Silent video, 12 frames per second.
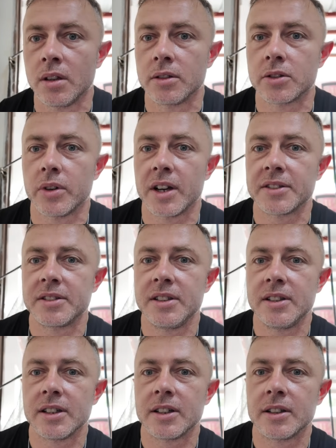So I'll
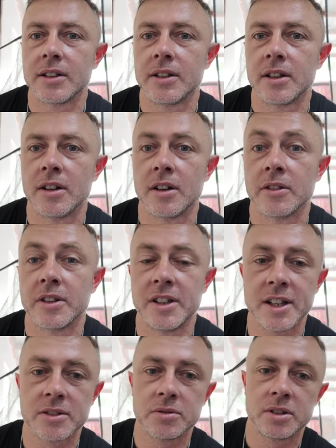see y'all on the
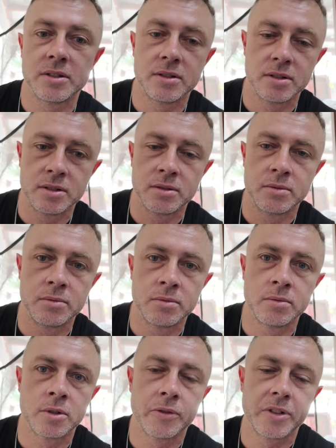next one.
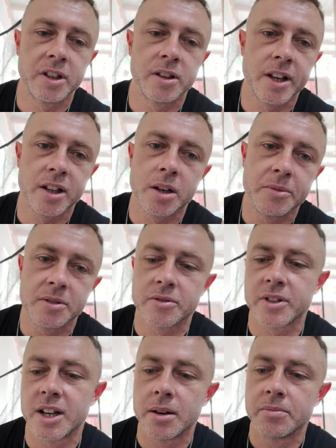Don't forget to like, comment,
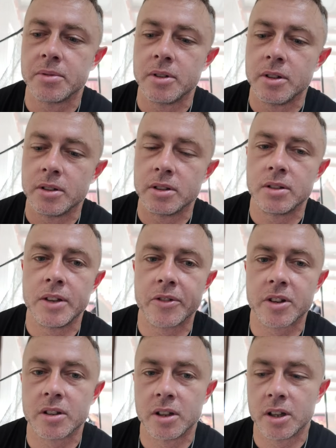subscribe,
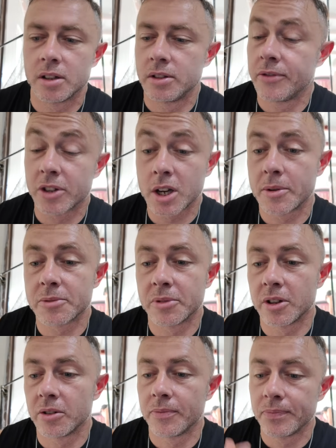leave your comments
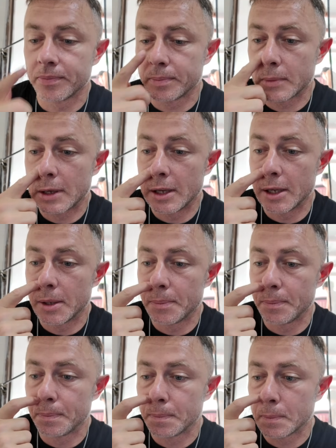below, and
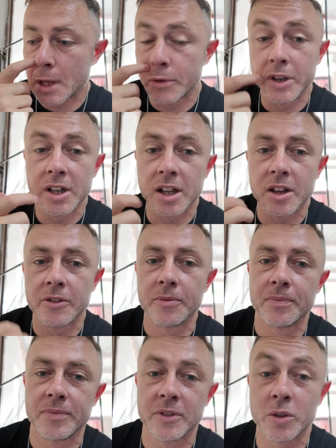I read all of them.
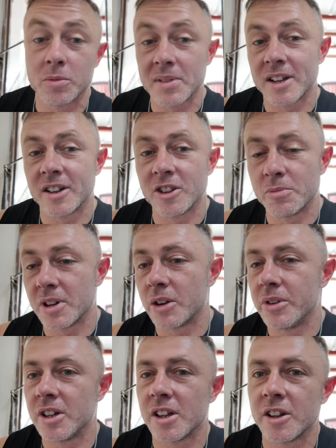Don't reply to all of them, but I
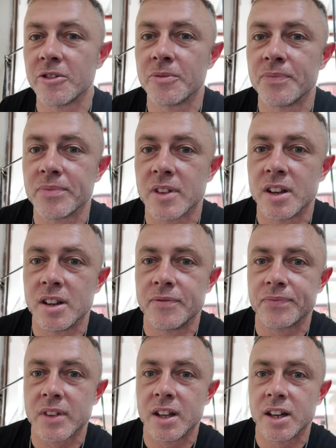read all of them,
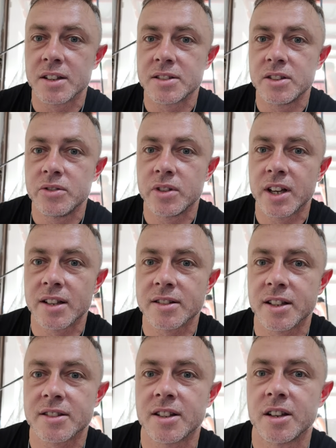and I'll see you guys
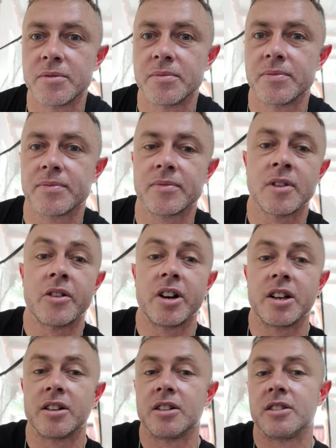next time. All right.